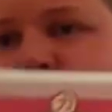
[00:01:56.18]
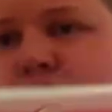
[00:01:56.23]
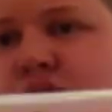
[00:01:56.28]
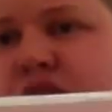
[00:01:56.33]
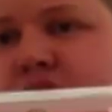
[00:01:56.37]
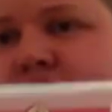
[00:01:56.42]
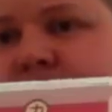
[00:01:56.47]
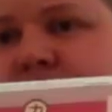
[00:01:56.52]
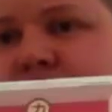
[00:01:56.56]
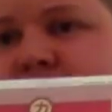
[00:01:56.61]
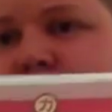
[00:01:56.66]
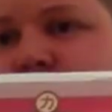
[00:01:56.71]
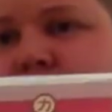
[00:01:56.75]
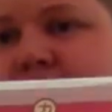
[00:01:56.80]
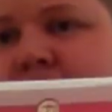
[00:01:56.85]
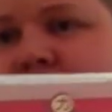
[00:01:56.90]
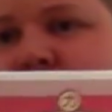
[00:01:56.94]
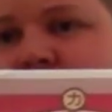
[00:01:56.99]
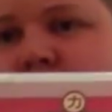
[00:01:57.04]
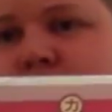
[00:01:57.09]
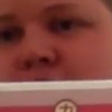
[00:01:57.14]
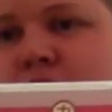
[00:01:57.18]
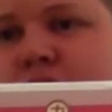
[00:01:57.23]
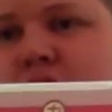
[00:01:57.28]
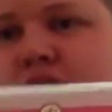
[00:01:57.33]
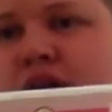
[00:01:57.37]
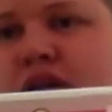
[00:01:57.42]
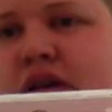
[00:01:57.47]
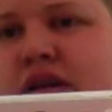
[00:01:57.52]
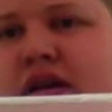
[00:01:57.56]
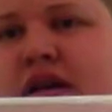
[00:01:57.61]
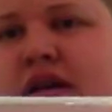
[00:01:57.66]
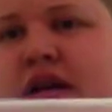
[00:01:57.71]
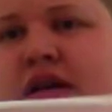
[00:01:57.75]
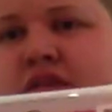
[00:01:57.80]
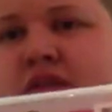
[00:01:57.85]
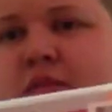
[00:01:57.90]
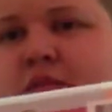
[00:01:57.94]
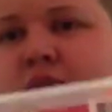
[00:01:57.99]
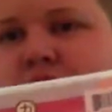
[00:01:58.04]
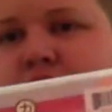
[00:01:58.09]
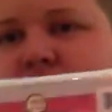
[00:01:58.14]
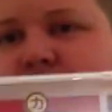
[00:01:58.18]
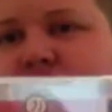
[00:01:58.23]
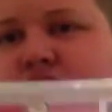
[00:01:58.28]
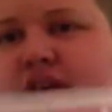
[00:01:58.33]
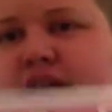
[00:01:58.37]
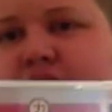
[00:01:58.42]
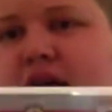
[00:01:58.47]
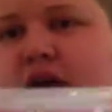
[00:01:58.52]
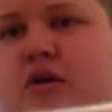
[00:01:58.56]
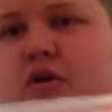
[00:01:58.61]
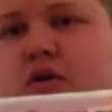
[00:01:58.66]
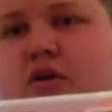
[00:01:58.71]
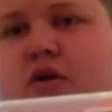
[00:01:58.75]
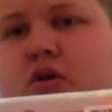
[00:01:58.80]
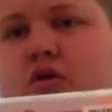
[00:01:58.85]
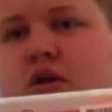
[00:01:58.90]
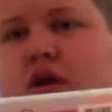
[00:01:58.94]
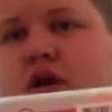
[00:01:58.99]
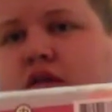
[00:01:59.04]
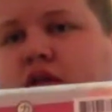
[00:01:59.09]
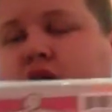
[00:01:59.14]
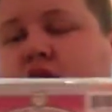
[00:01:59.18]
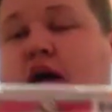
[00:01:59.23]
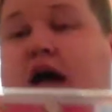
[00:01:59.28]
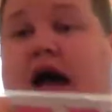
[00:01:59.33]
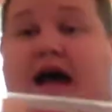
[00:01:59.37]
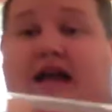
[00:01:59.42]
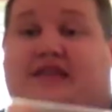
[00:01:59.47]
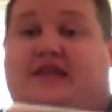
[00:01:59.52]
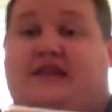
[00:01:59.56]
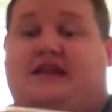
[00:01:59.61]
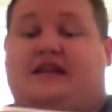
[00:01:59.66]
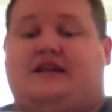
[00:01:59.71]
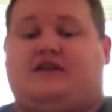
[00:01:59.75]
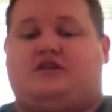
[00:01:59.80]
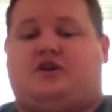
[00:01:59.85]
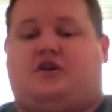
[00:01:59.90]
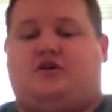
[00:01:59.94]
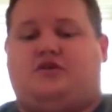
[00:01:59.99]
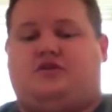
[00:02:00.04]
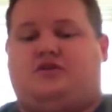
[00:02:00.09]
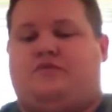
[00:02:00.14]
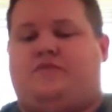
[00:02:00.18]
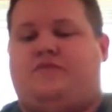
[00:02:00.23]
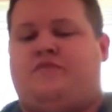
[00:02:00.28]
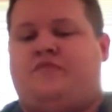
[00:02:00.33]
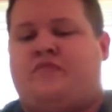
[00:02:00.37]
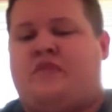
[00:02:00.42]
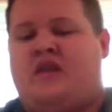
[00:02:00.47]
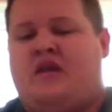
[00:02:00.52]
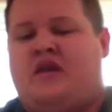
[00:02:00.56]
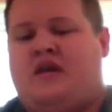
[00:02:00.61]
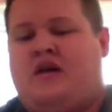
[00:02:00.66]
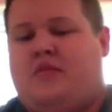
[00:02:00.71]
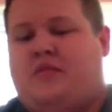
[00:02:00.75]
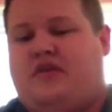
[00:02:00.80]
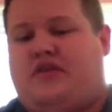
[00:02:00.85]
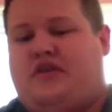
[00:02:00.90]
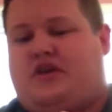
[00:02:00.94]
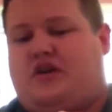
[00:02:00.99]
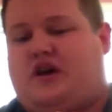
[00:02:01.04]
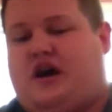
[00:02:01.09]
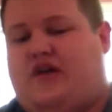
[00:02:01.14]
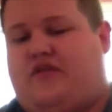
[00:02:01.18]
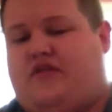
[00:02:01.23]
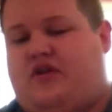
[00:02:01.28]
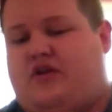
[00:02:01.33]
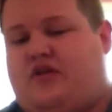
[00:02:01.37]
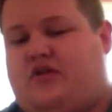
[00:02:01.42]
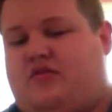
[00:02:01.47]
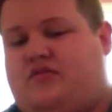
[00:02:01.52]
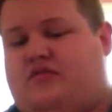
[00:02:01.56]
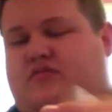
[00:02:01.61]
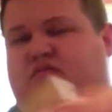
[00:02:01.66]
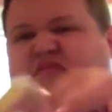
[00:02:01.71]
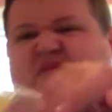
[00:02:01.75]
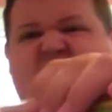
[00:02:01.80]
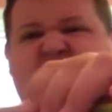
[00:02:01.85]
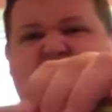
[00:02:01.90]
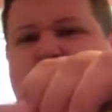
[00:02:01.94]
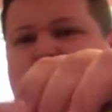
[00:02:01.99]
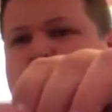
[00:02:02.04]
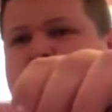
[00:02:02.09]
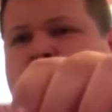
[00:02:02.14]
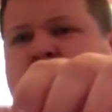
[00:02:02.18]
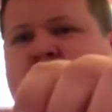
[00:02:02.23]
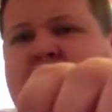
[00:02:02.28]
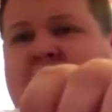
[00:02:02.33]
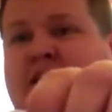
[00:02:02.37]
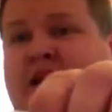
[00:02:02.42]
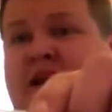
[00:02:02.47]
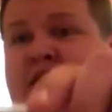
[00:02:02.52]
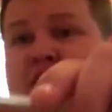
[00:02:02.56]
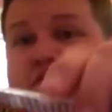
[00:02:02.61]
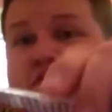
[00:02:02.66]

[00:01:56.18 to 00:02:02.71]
with the different makeup and the pictures they got going on right there. I think that's awesome. But the cover never really did it